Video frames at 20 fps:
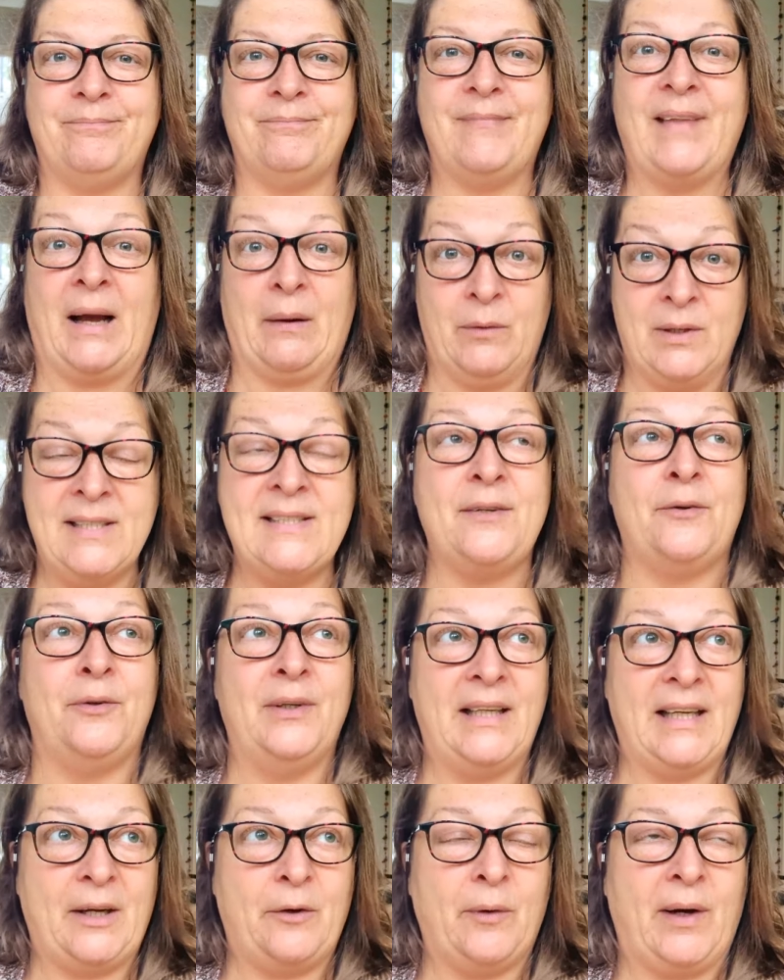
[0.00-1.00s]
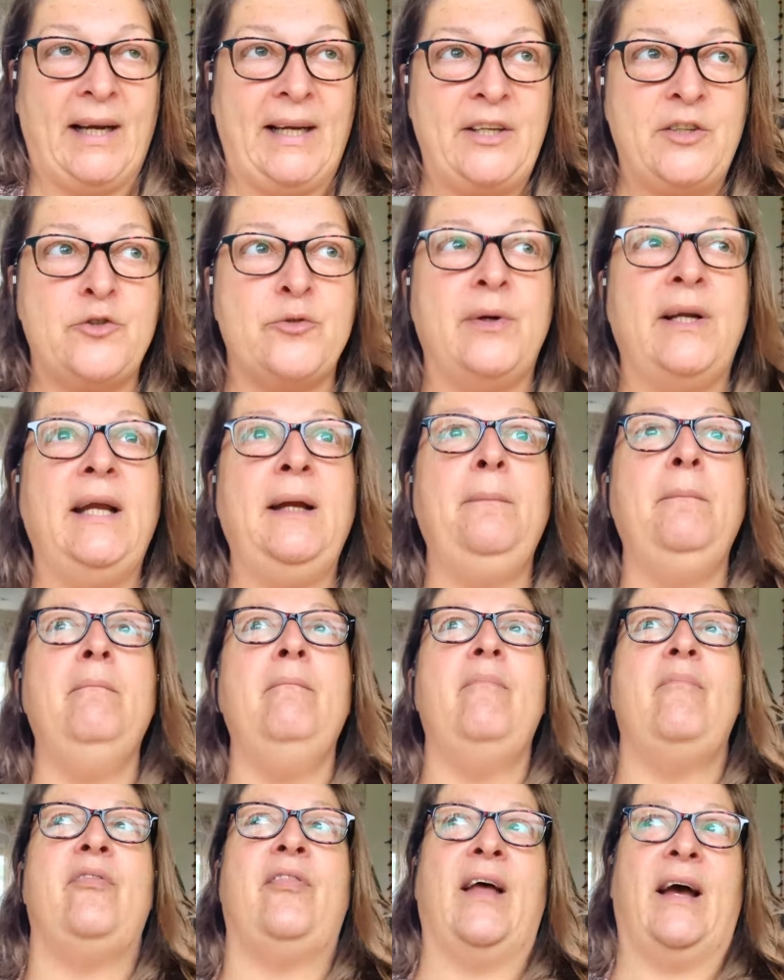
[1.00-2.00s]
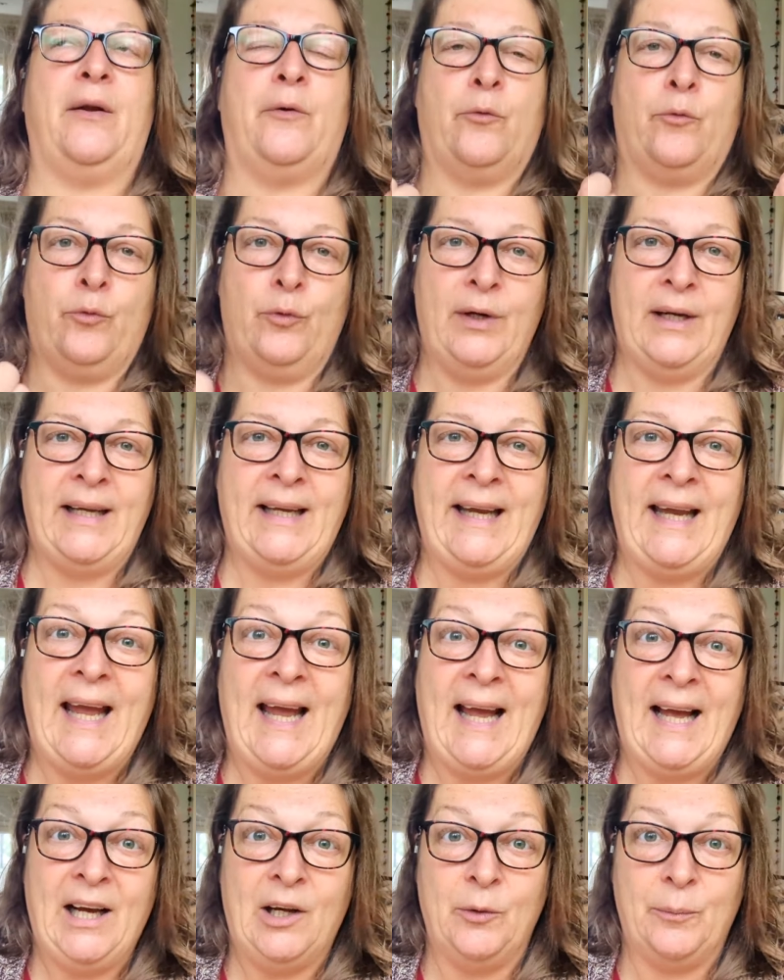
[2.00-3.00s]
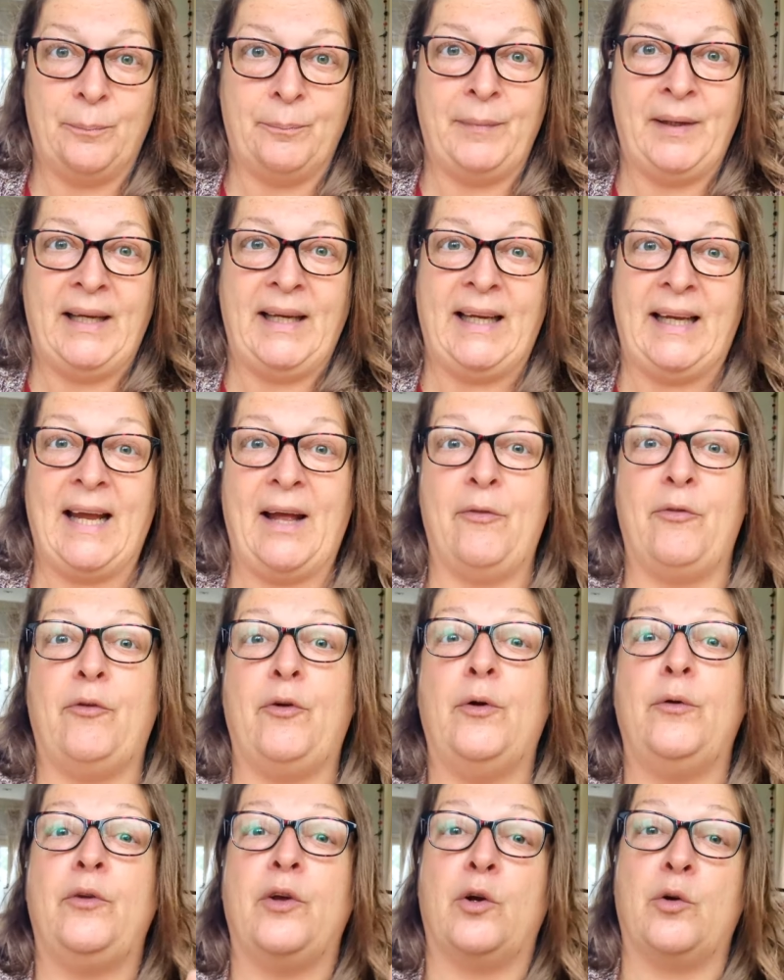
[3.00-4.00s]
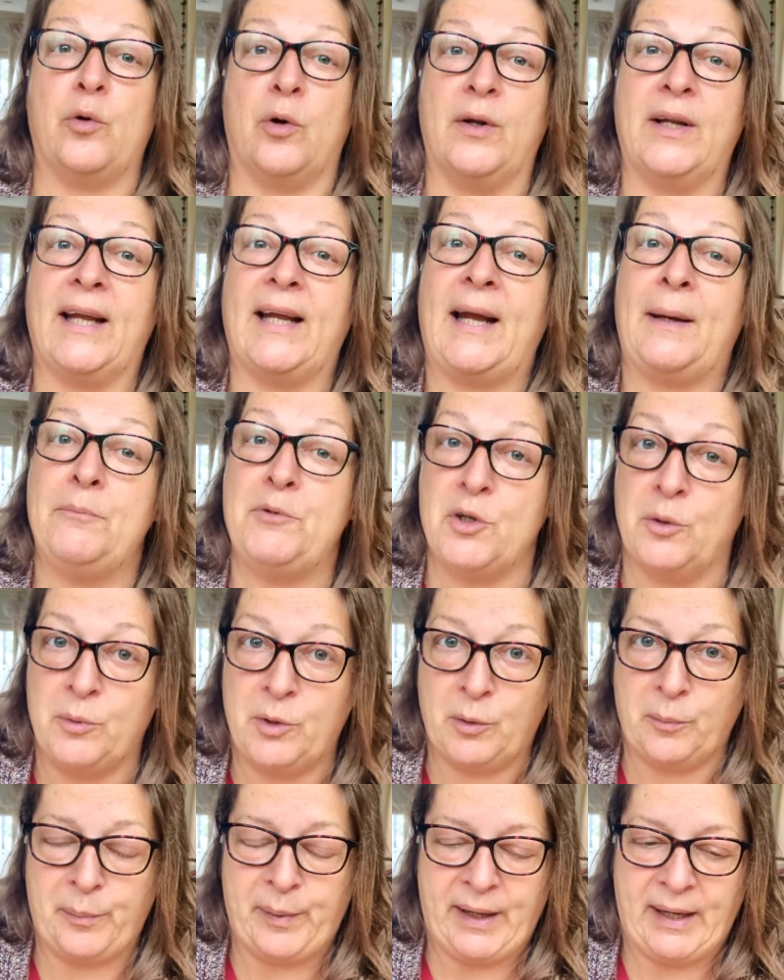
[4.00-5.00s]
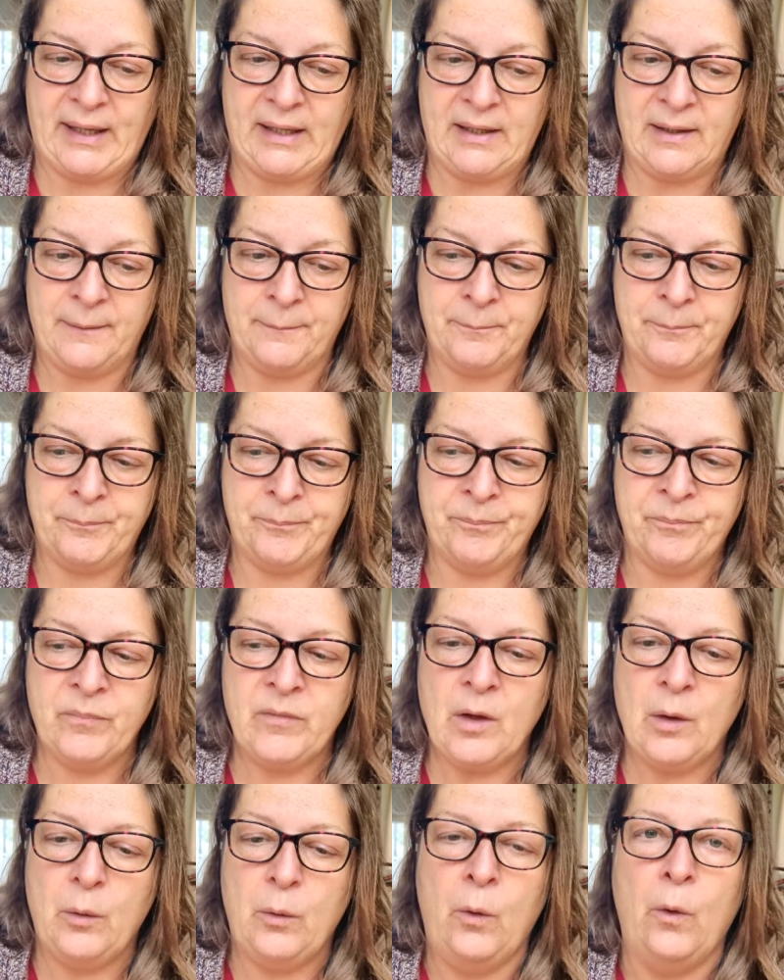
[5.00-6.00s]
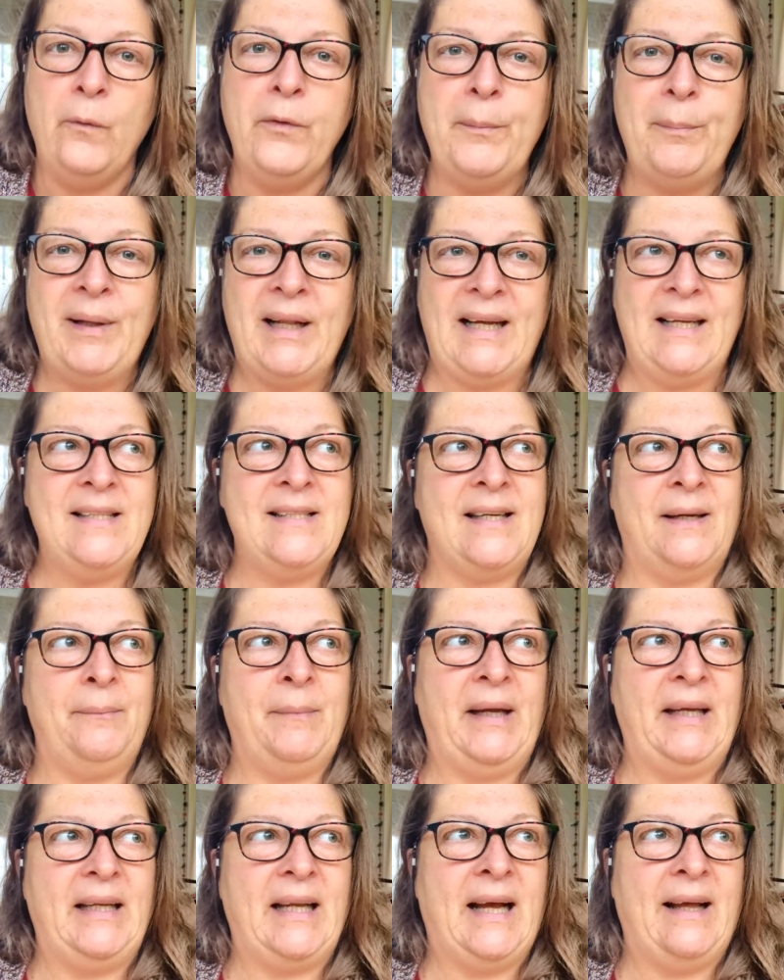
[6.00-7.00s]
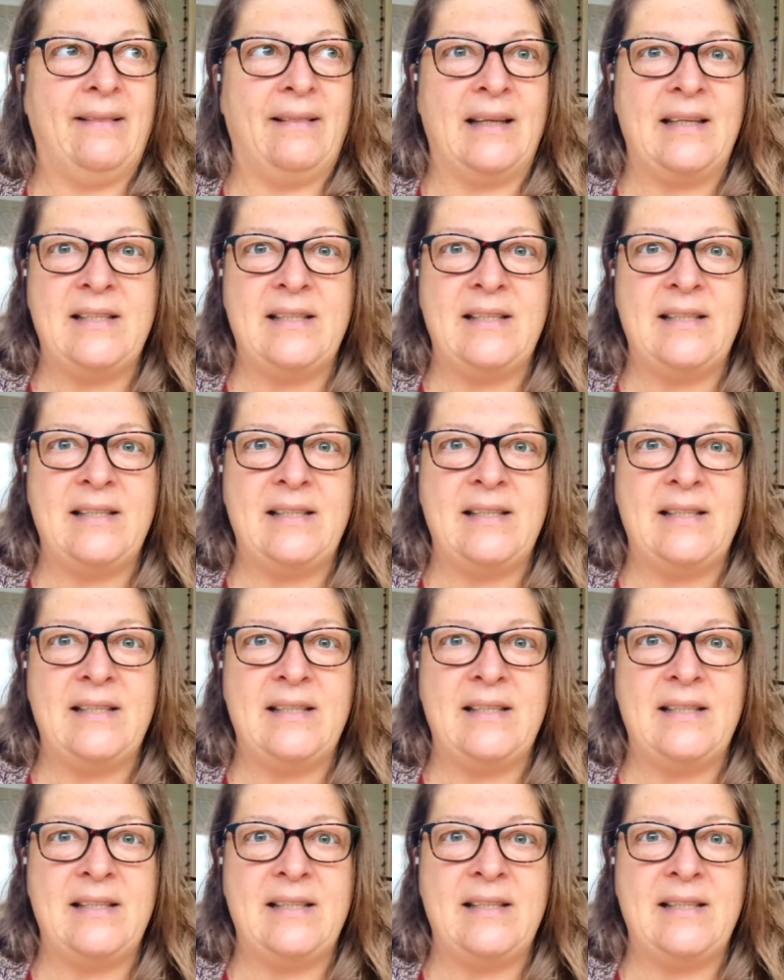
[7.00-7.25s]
that was a really great dream. that really helped me get through the chronic abdominal pain. All the plans I made at the